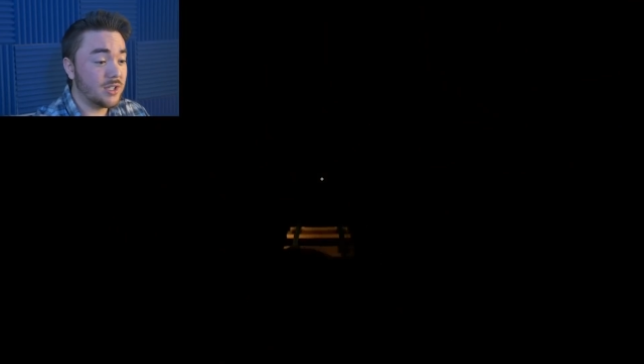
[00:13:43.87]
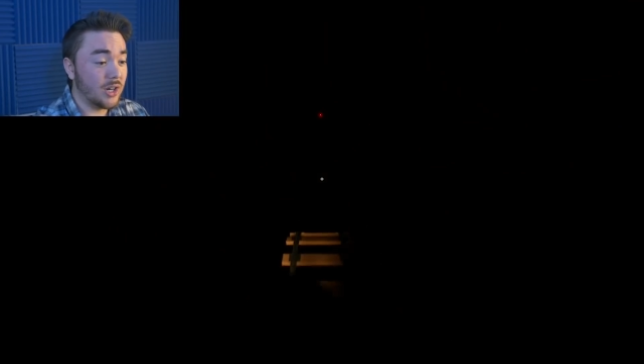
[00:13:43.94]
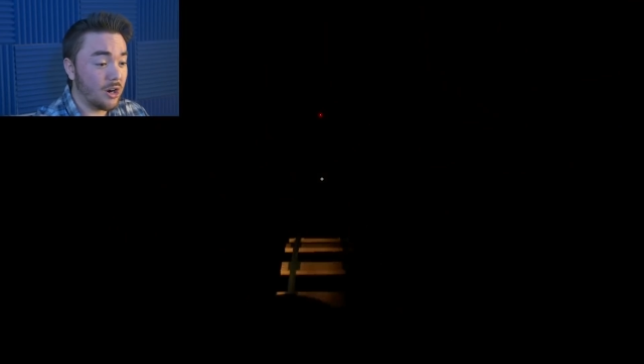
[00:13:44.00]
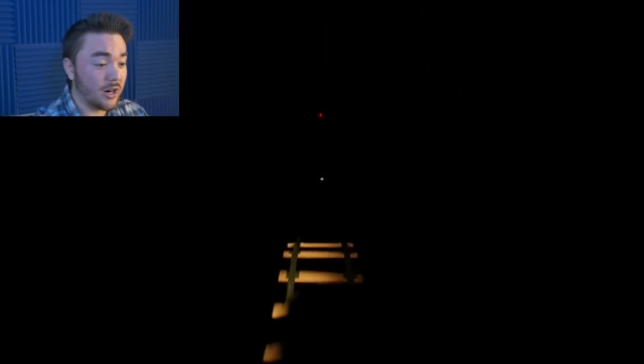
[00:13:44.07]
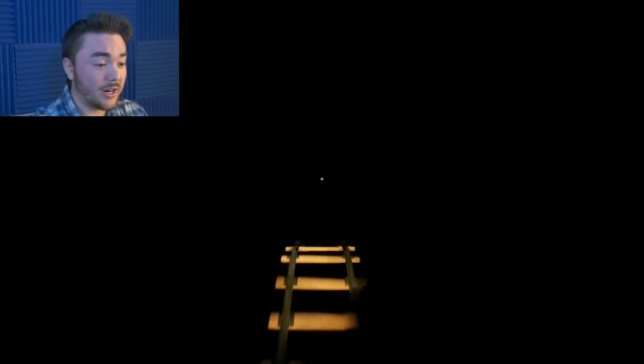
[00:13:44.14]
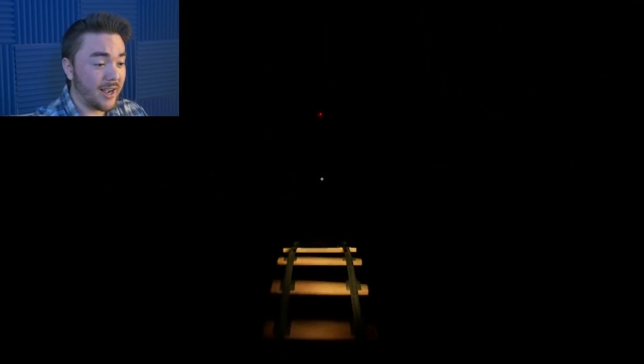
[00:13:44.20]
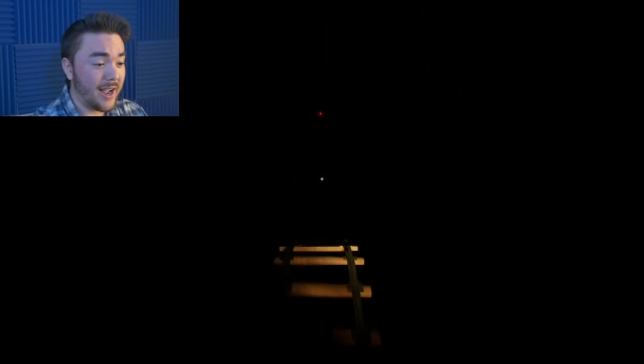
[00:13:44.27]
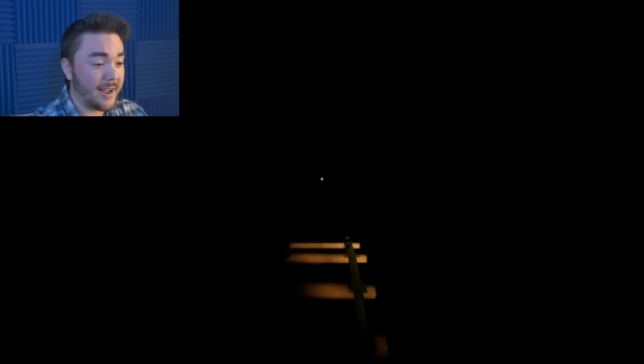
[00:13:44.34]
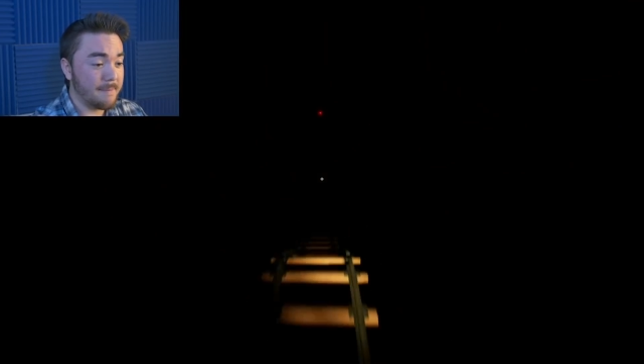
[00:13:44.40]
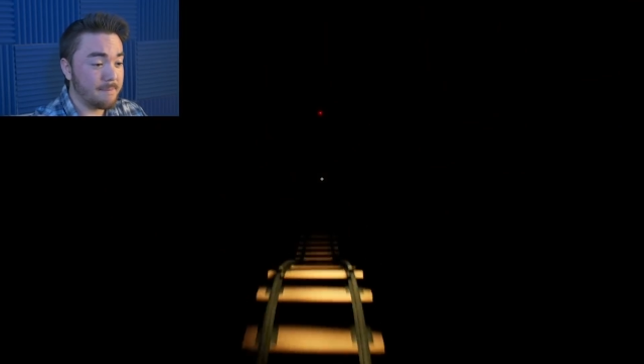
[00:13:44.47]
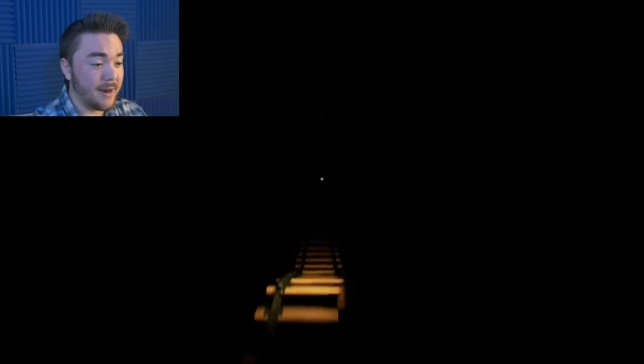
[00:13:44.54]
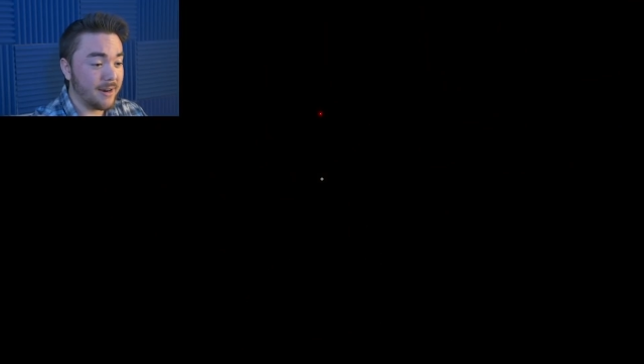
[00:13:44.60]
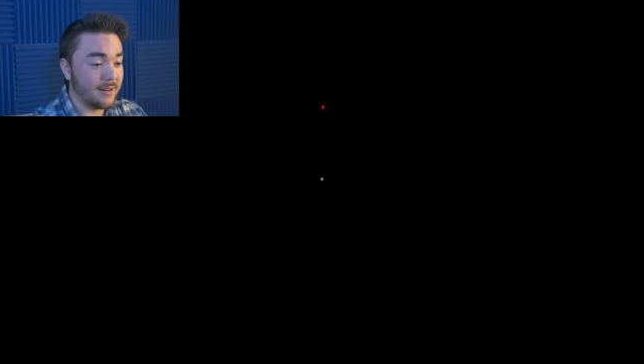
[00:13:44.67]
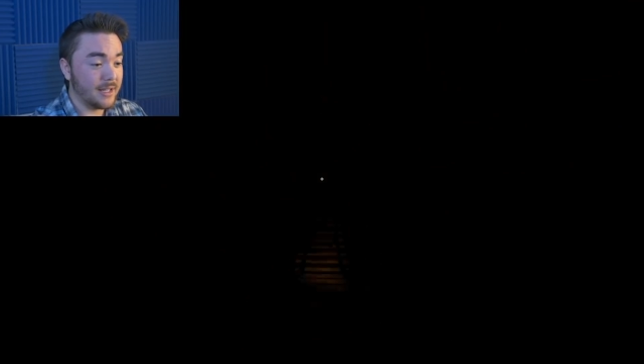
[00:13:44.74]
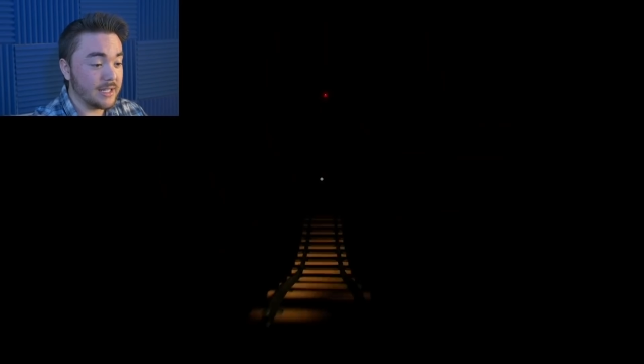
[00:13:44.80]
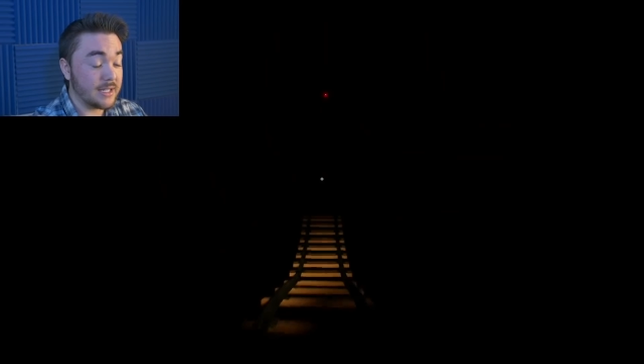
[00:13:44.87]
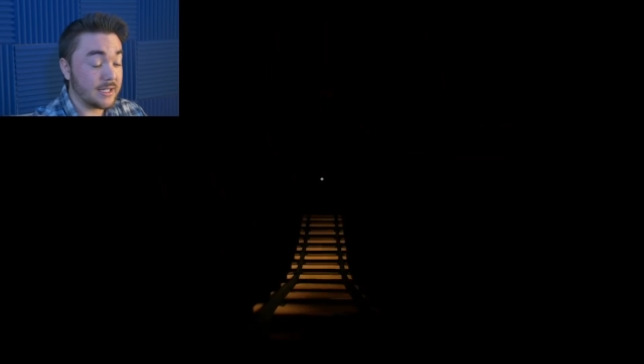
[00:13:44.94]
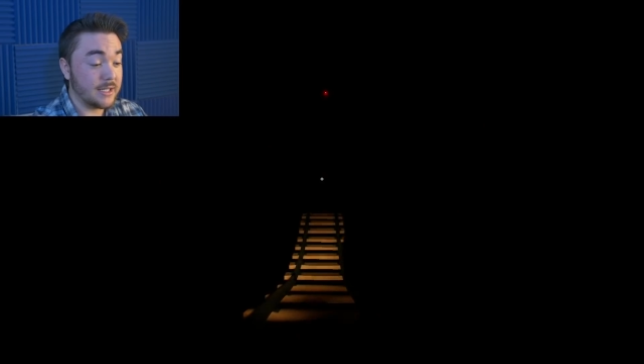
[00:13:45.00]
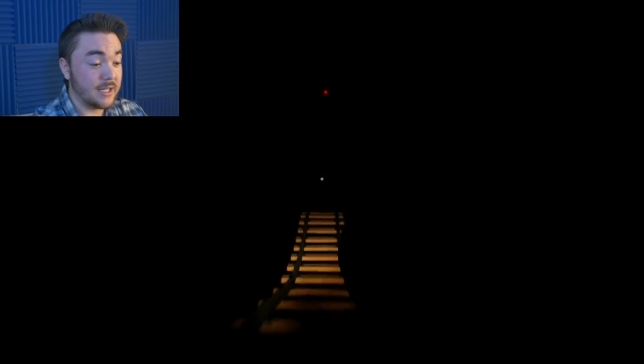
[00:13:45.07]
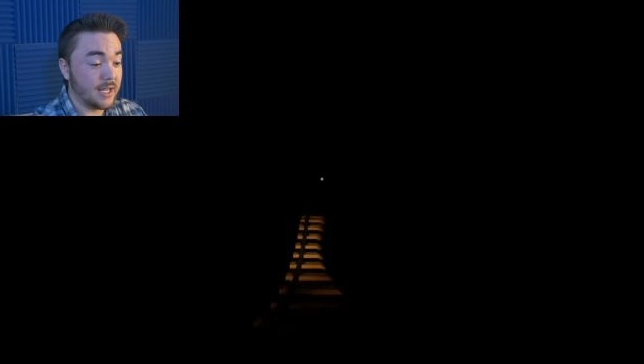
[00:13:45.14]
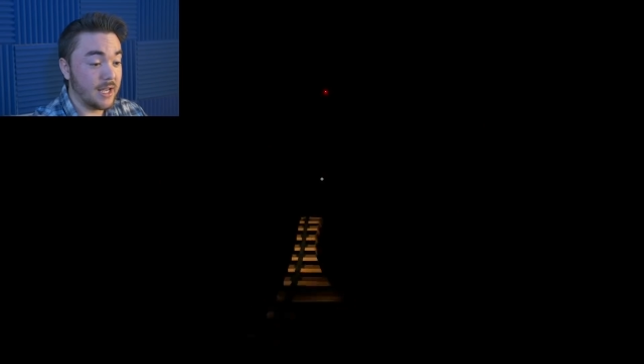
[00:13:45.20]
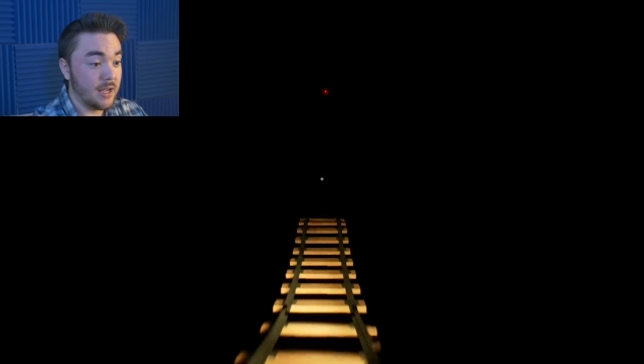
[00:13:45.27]
dark, I could barely
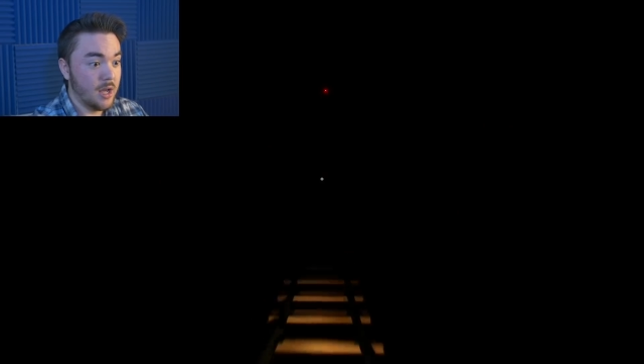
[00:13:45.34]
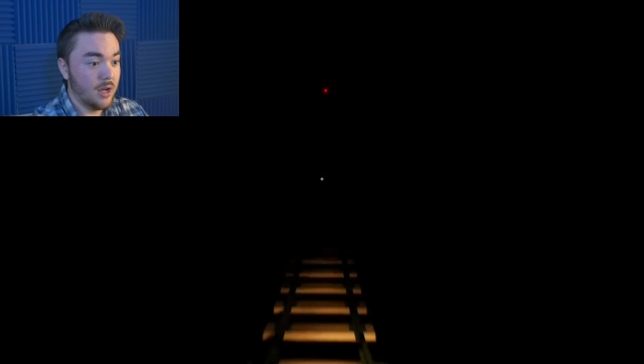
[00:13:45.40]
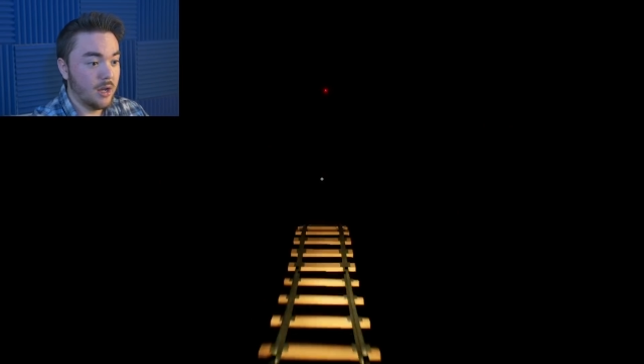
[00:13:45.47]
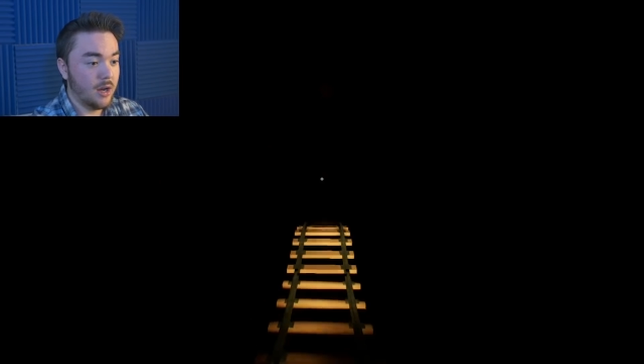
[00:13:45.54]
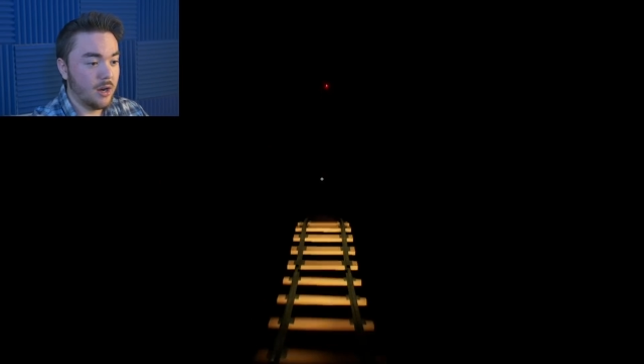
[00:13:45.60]
see.